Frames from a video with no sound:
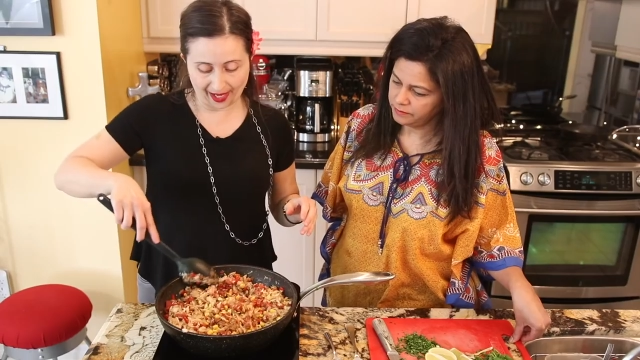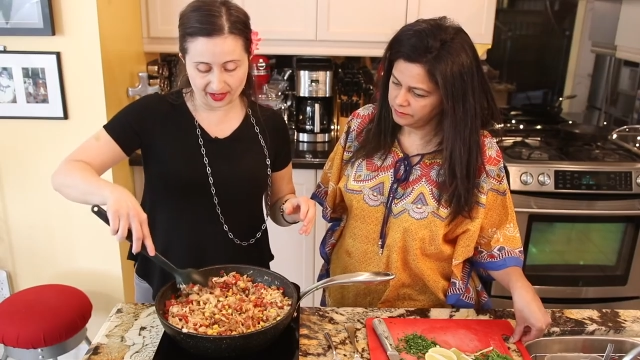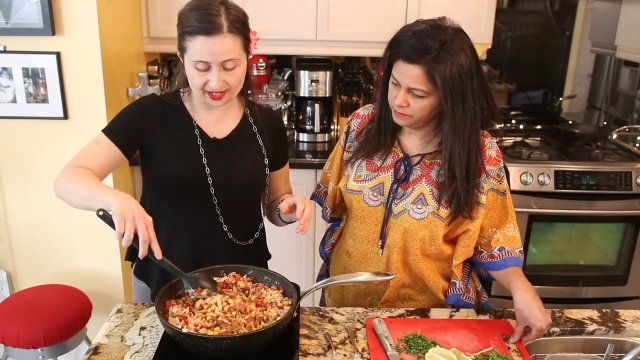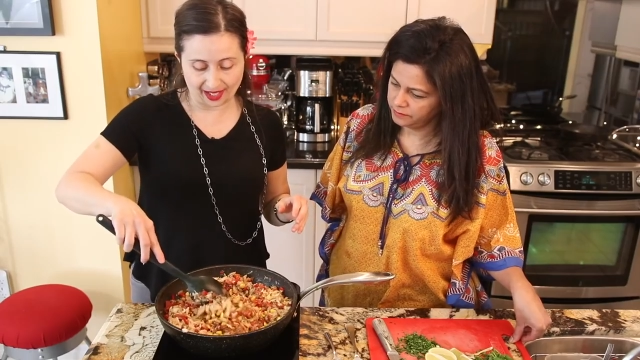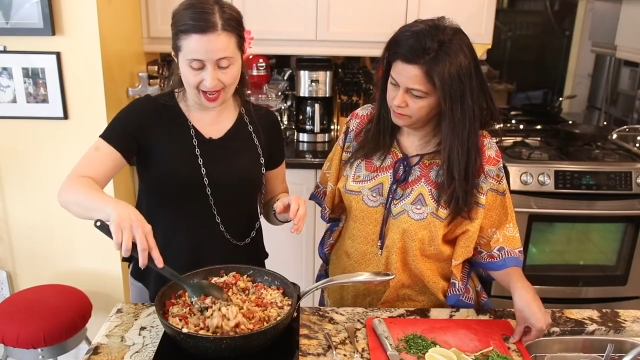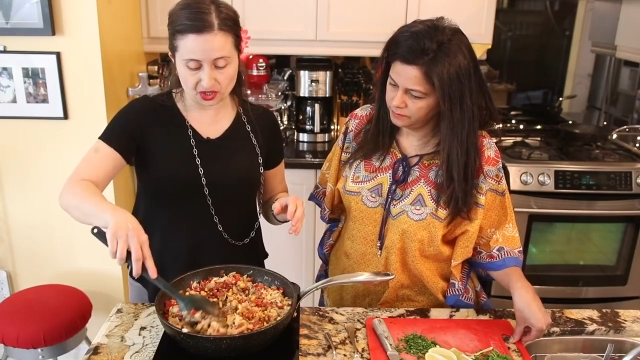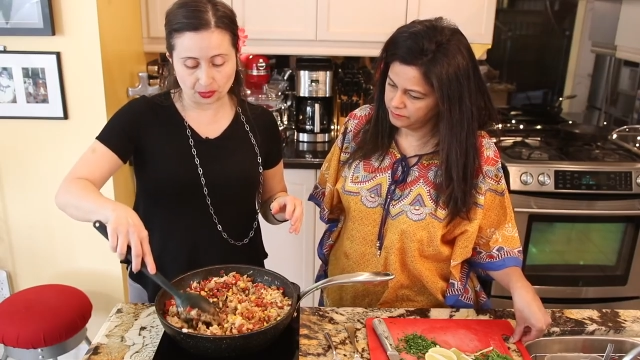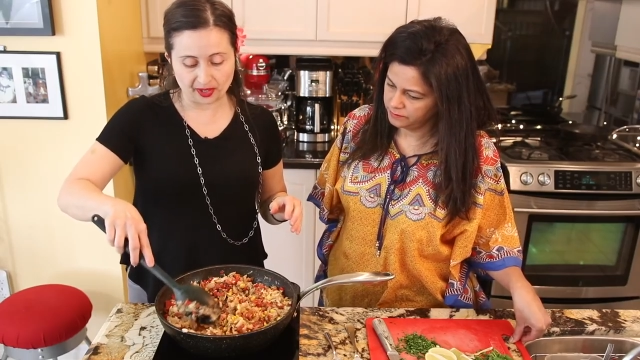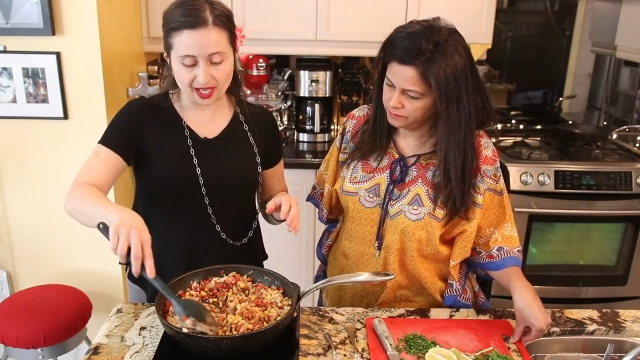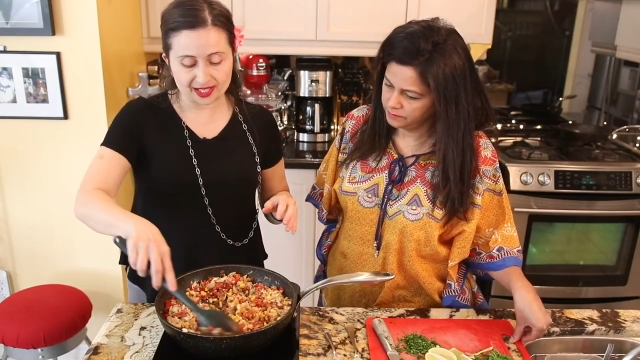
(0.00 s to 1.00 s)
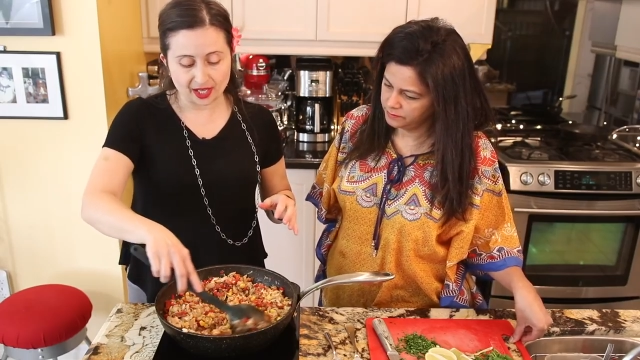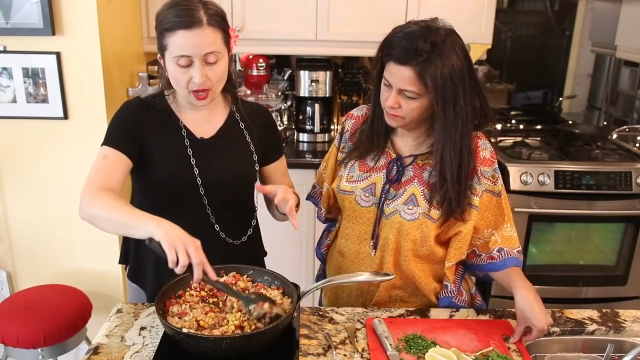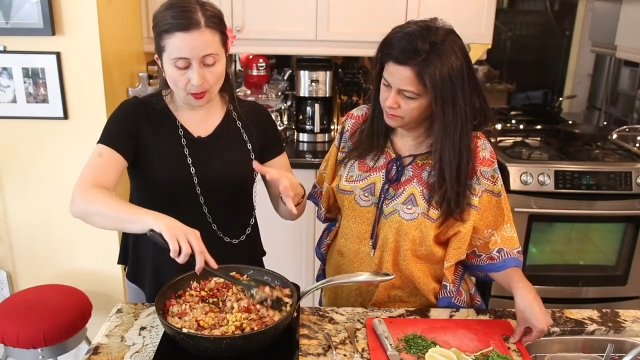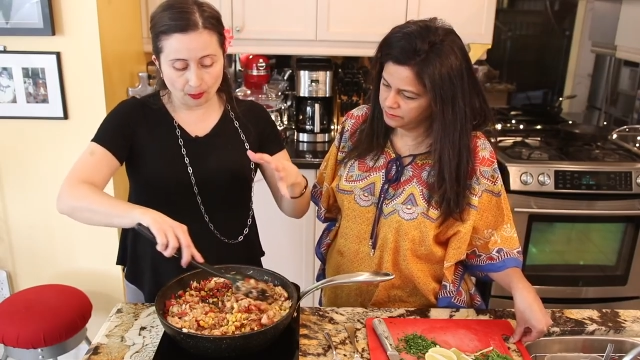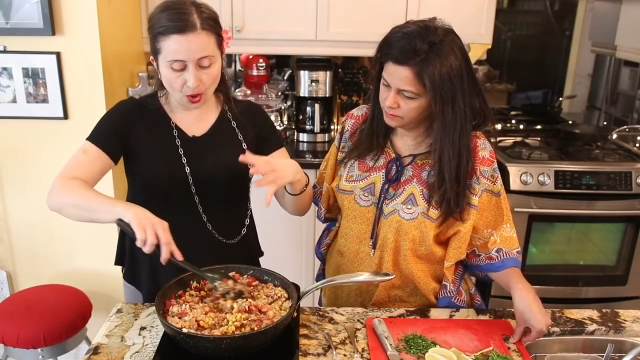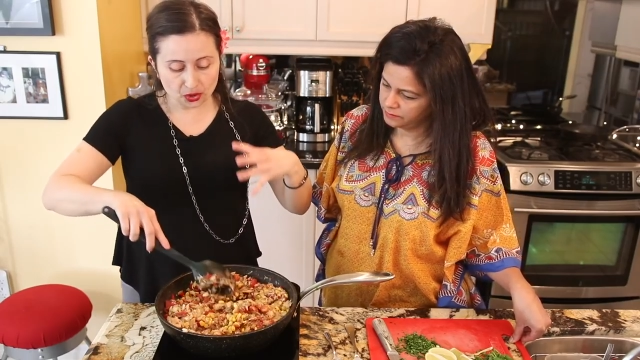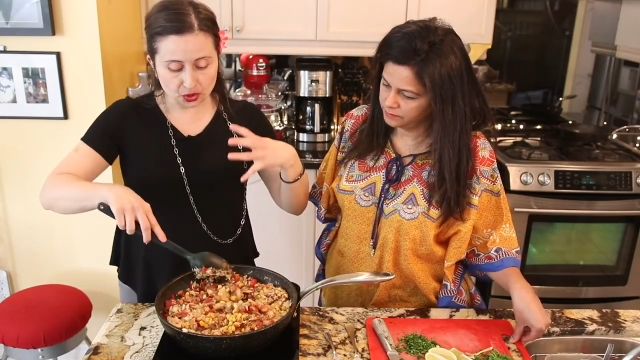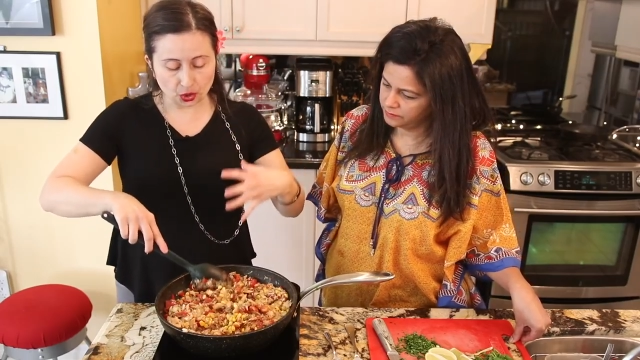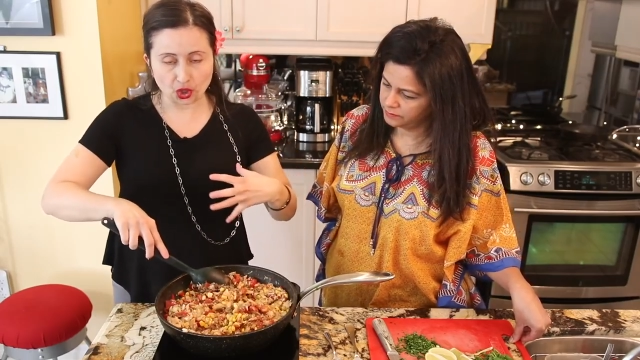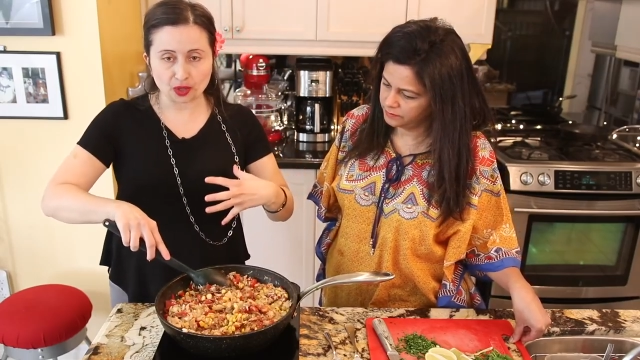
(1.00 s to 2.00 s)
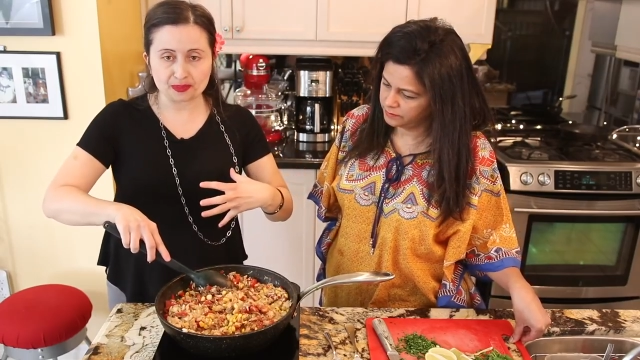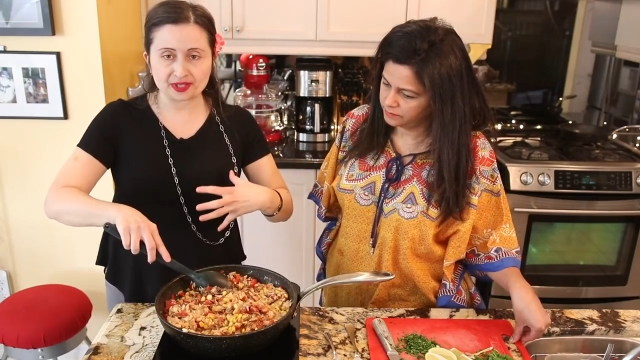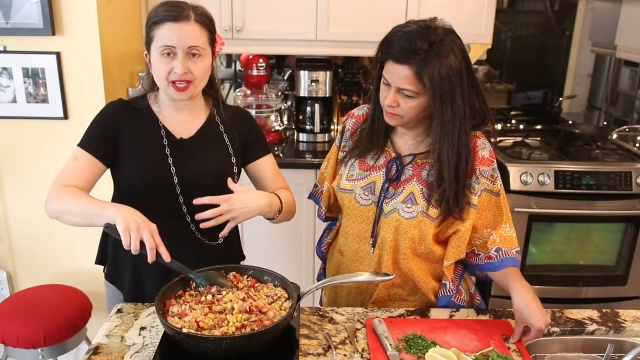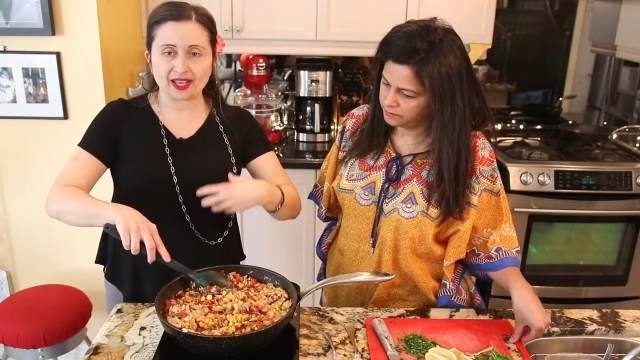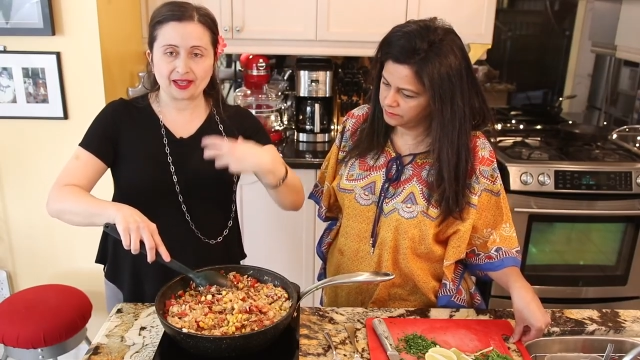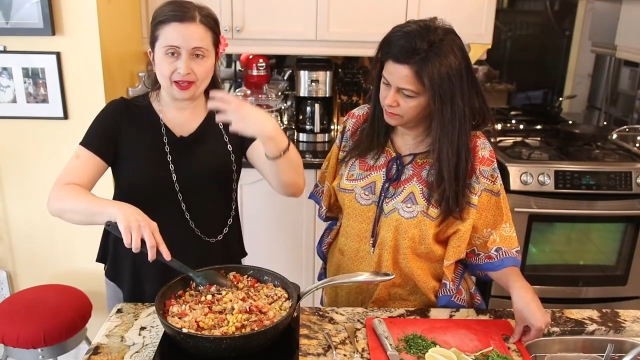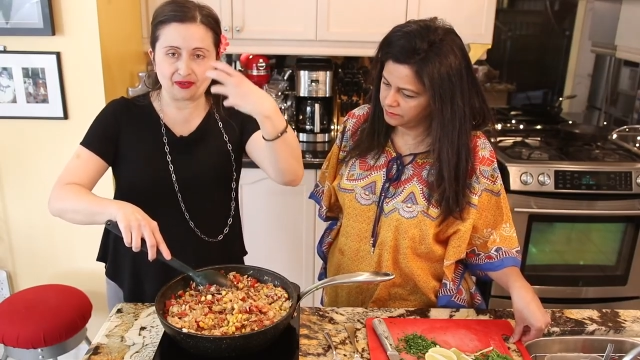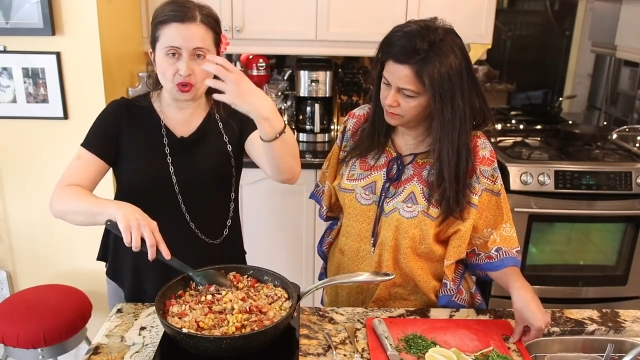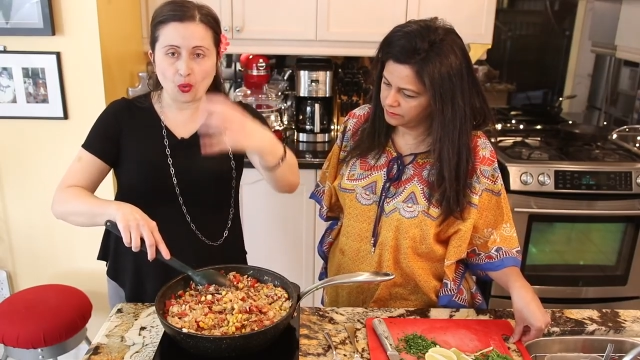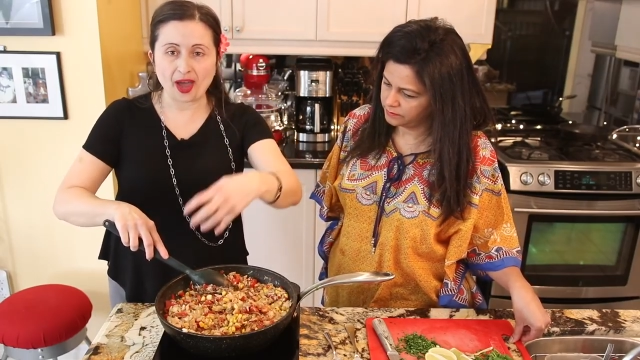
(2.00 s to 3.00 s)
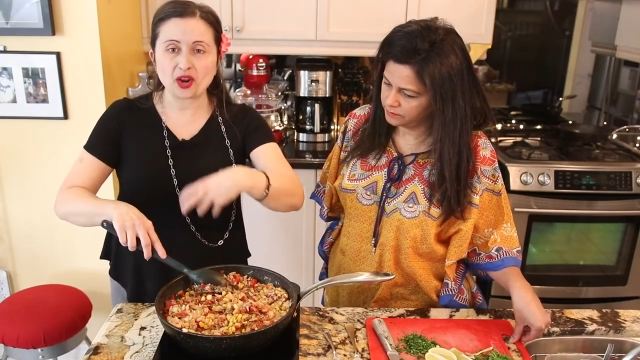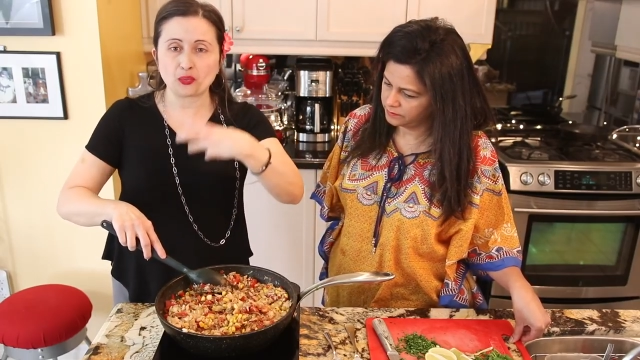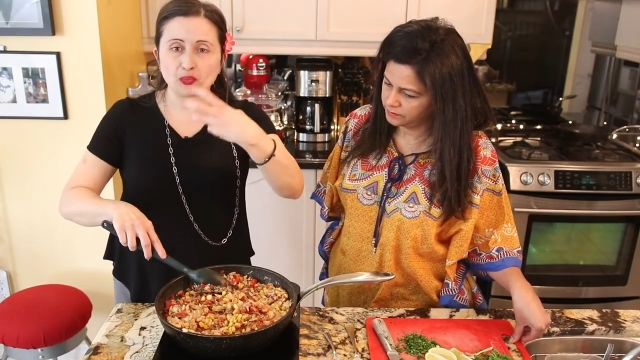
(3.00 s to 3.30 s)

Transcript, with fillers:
Speaker 1: add the cilantro because most herbs if you want to